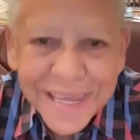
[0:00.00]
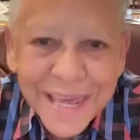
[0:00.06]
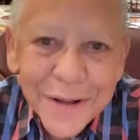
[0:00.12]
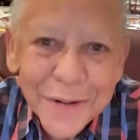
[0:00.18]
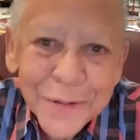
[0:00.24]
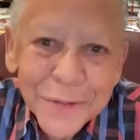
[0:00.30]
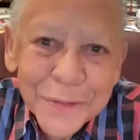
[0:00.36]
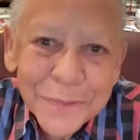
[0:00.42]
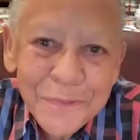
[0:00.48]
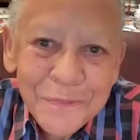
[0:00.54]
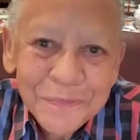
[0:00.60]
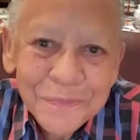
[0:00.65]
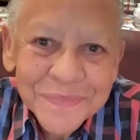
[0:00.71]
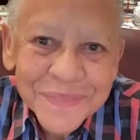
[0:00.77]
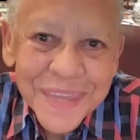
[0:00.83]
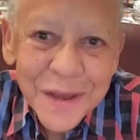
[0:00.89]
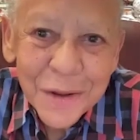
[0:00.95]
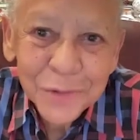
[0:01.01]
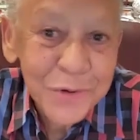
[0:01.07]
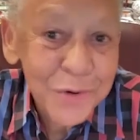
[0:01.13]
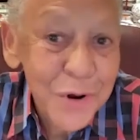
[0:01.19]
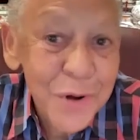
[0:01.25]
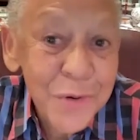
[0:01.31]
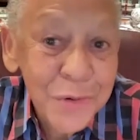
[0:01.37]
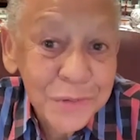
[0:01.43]
held her
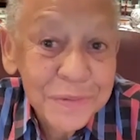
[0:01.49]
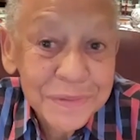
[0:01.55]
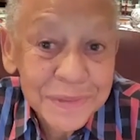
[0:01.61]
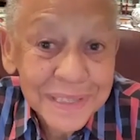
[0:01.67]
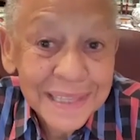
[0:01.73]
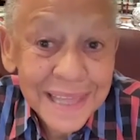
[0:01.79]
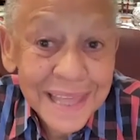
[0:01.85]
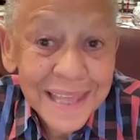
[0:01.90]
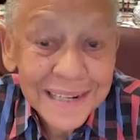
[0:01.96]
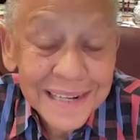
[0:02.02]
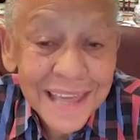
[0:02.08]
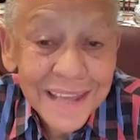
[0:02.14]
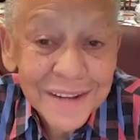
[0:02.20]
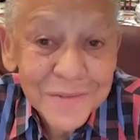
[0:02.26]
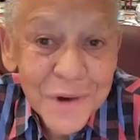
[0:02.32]
own and